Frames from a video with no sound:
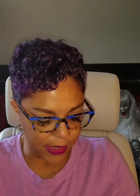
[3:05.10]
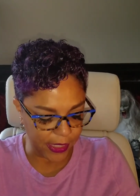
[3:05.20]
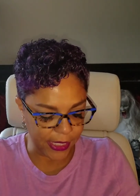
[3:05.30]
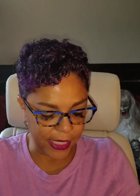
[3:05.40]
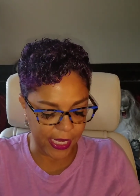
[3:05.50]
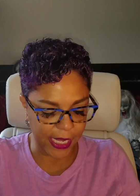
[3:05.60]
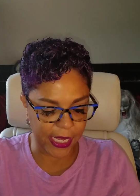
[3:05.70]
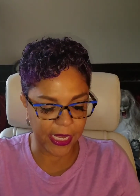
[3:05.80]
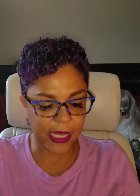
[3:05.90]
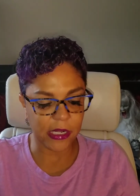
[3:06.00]
Then I
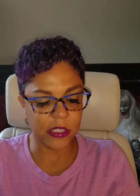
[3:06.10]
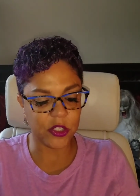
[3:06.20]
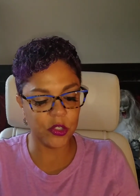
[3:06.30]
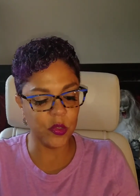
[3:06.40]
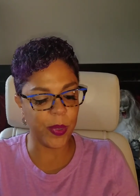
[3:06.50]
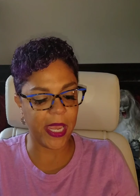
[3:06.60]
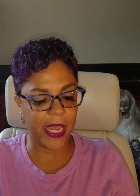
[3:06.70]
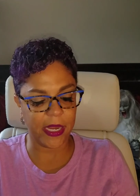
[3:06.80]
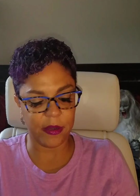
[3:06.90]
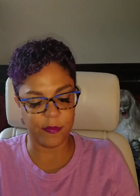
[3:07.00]
had a
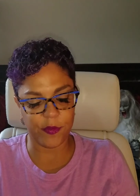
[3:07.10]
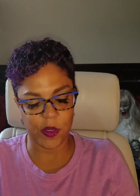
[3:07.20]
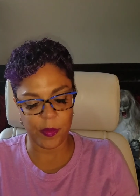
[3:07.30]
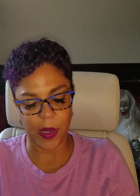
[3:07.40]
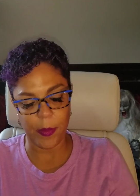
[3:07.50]
2-pack from